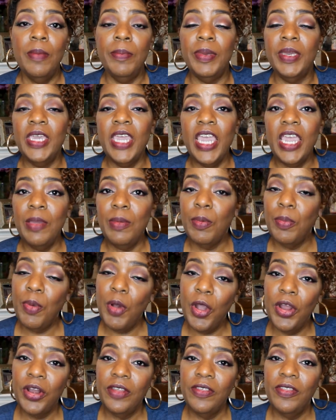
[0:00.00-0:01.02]
became a
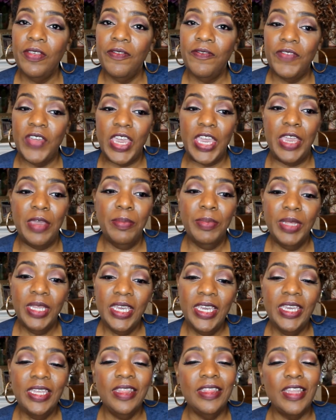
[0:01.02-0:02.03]
part of the family.